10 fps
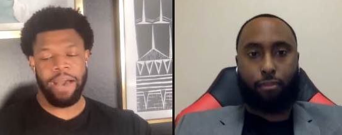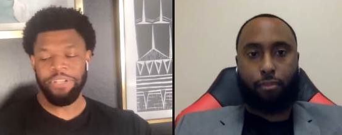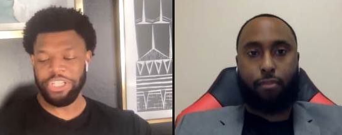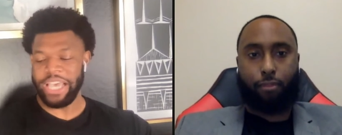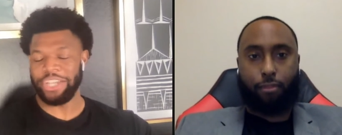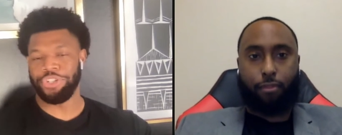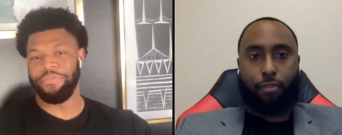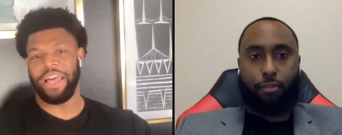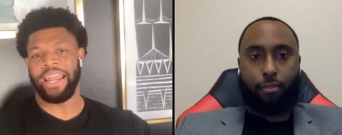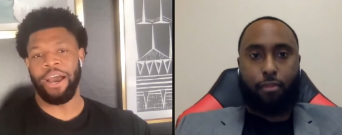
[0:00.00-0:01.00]
Speaker 1: I'm gonna just ask you
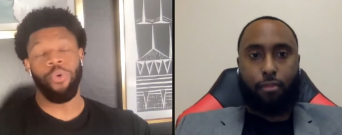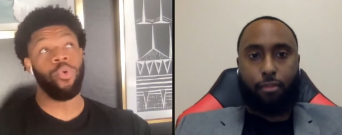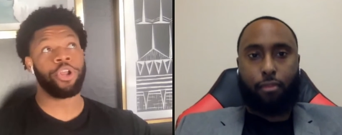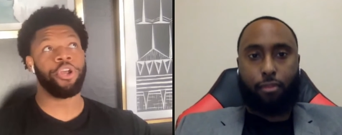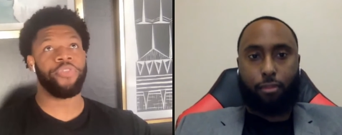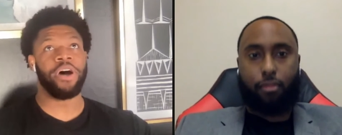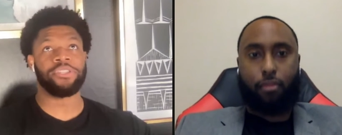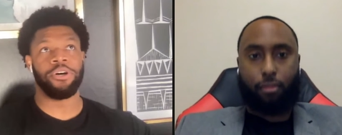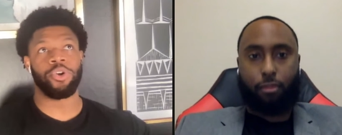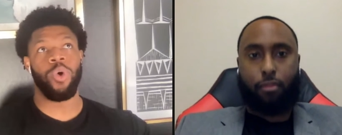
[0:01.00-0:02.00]
flat out: What are your
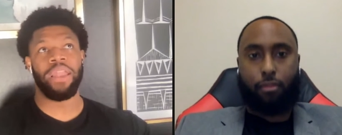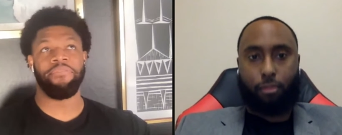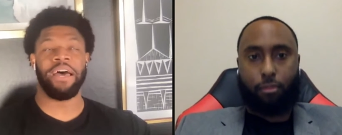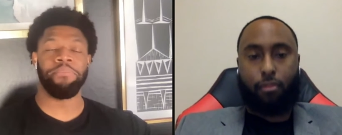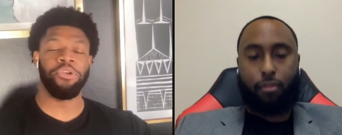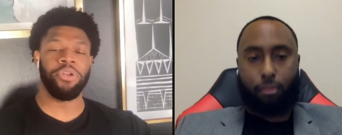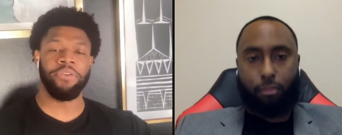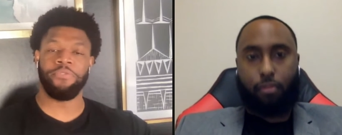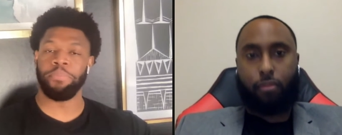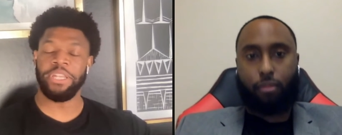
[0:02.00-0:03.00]
thoughts on qualified immunity
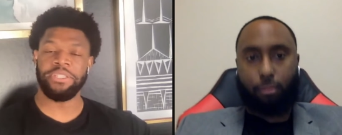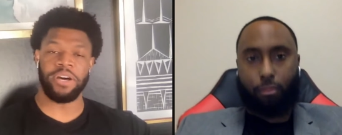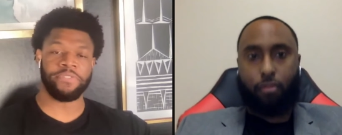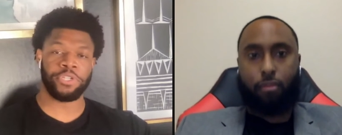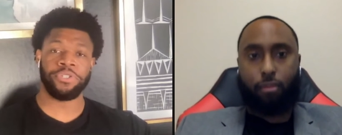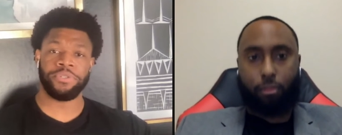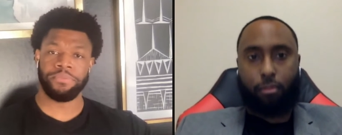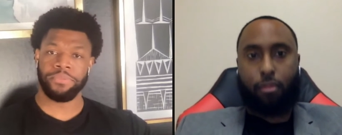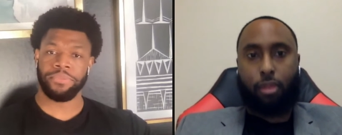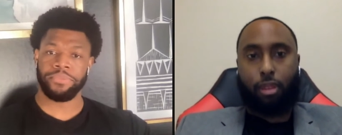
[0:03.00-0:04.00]
for police officers?
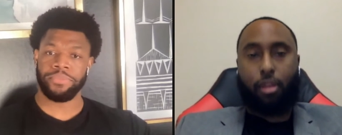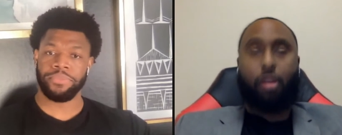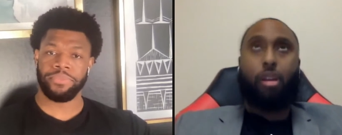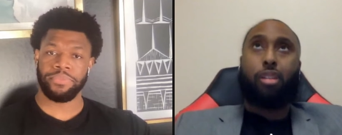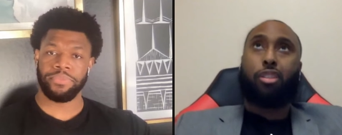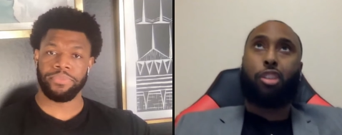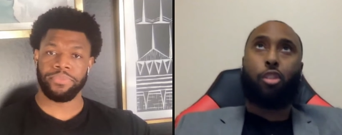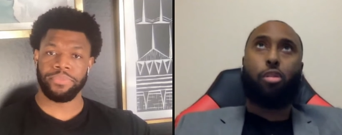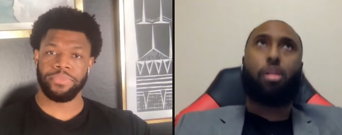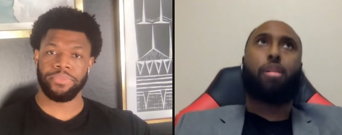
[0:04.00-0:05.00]

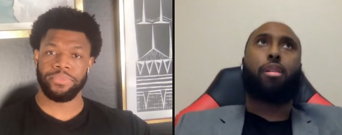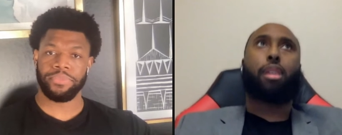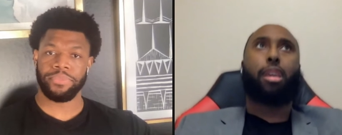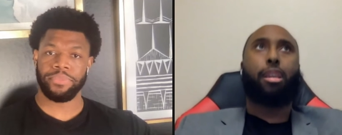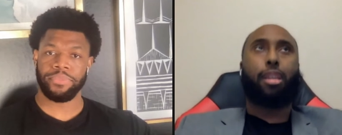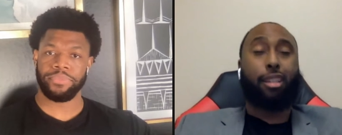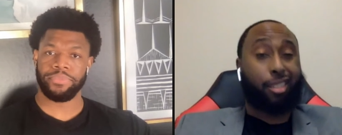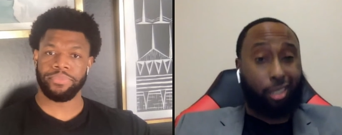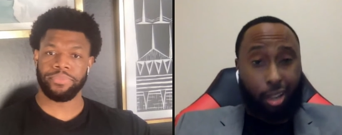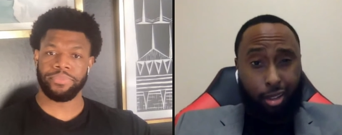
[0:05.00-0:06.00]
Speaker 2: So it
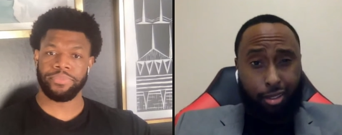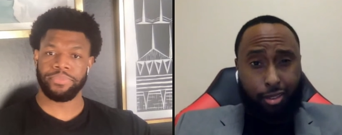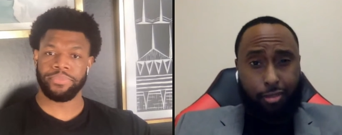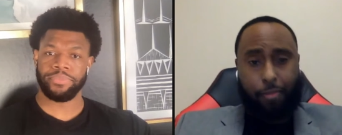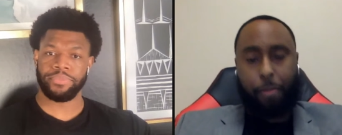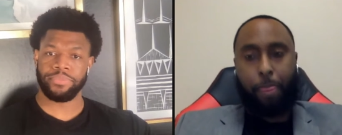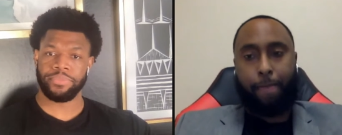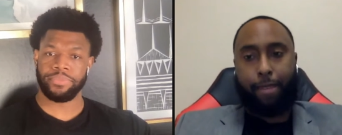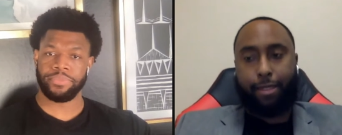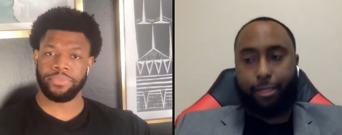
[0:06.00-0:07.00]
it sucks.
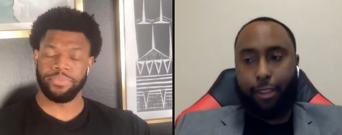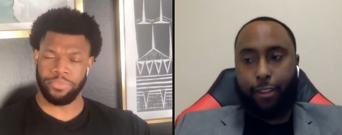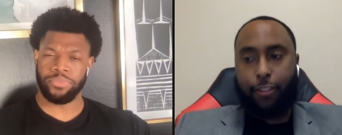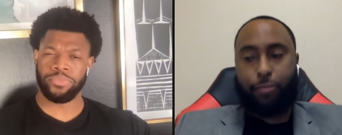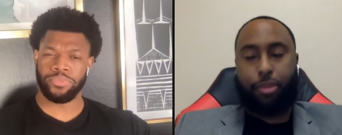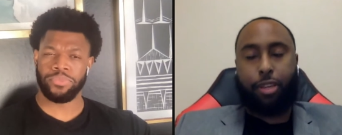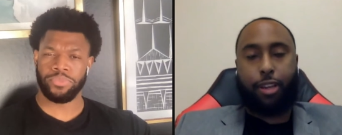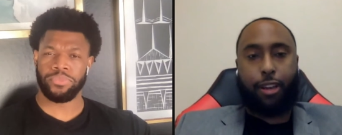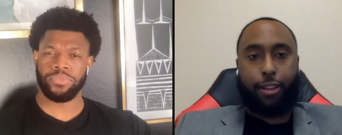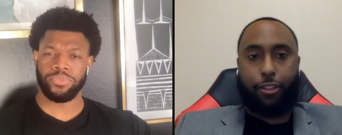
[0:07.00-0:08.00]
It mm-hmm. sucks
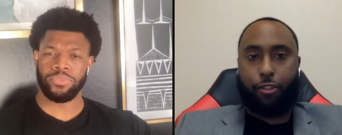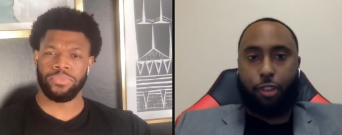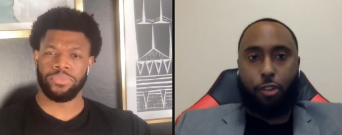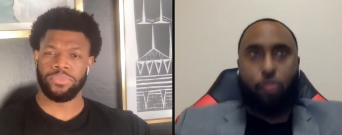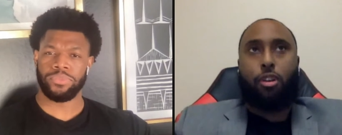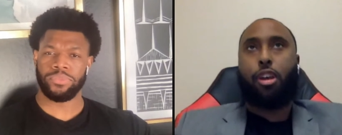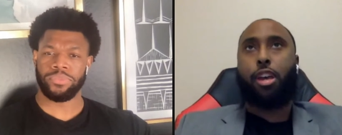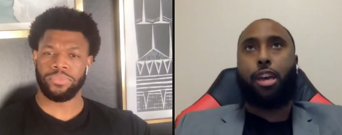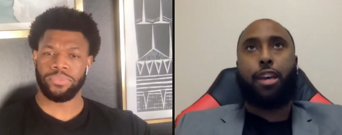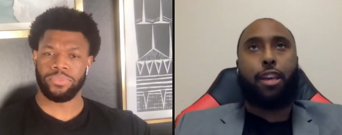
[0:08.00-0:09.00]
because you know
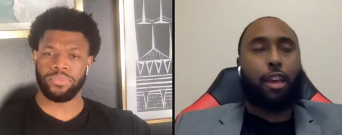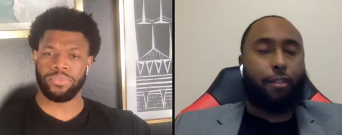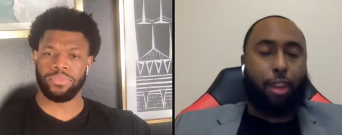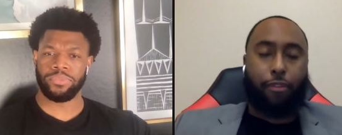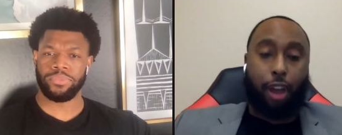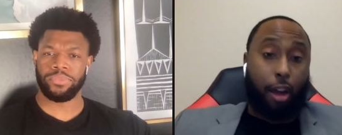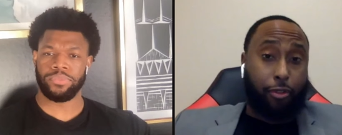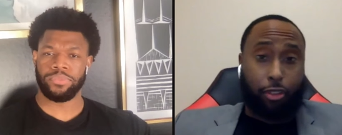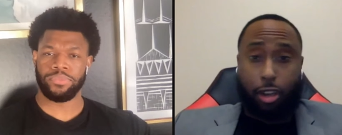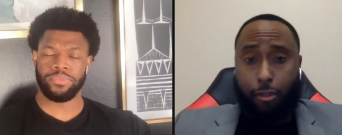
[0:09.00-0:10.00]
if an
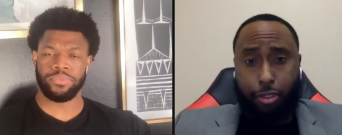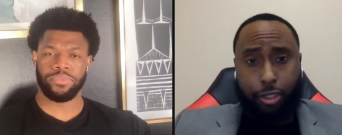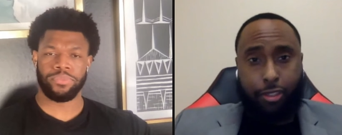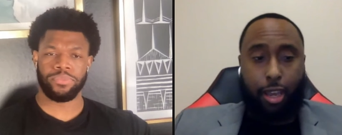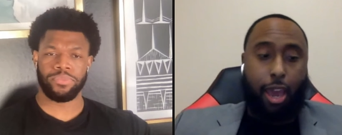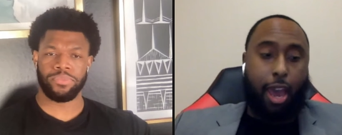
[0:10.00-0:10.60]
officer, an officer could